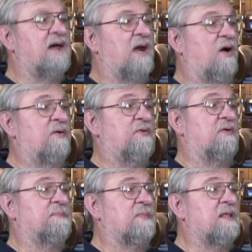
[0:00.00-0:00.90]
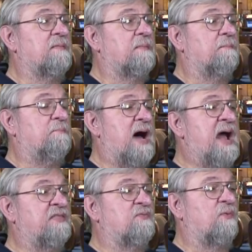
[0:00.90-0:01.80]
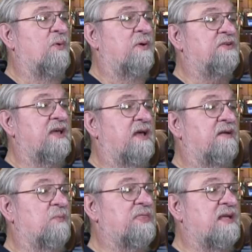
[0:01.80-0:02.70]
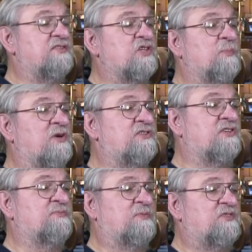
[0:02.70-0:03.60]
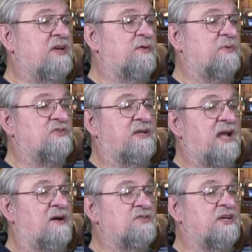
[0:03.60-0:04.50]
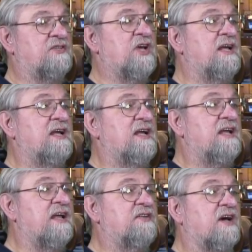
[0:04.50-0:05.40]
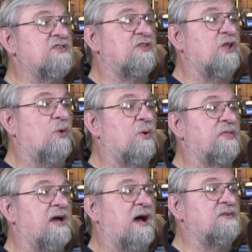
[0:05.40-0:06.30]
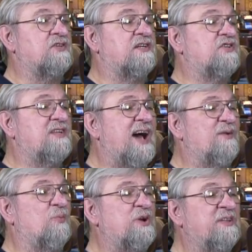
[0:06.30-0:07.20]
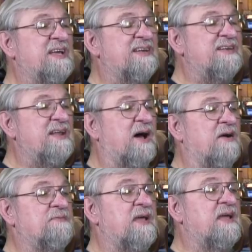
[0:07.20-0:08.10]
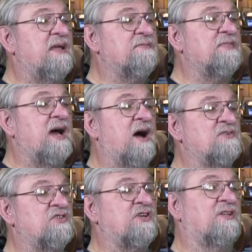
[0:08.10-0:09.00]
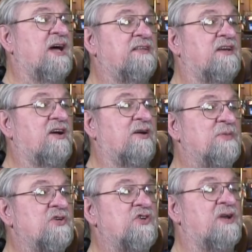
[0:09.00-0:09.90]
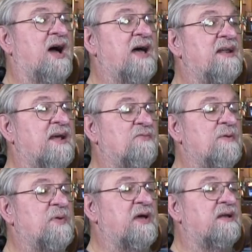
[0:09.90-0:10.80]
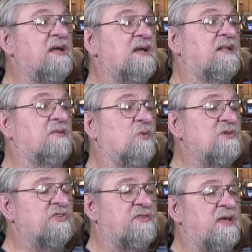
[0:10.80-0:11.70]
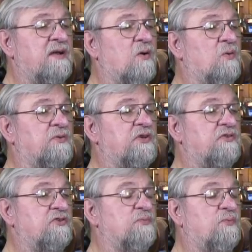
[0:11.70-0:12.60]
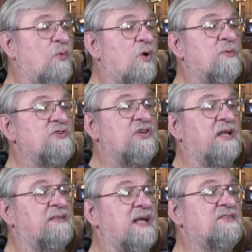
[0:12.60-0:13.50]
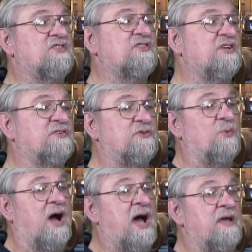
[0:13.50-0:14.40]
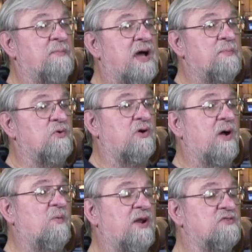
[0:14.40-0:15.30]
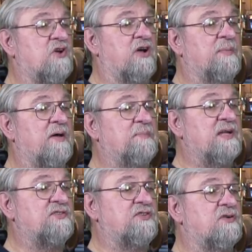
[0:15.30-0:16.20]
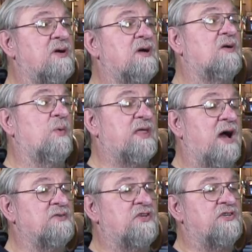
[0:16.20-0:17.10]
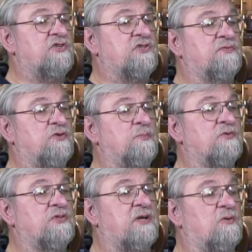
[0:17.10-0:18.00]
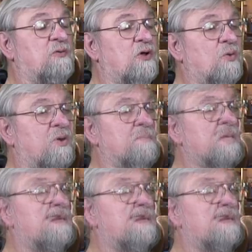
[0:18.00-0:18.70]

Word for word: However, buying the 4 or 10 with that 6.67% house edge, it does lower the house edge, not really enough if the house is collecting a commission on every bet. Lowers it then only to 4%. That's still too high in my book. I want to talk about bets here with house edges of 2% or lower.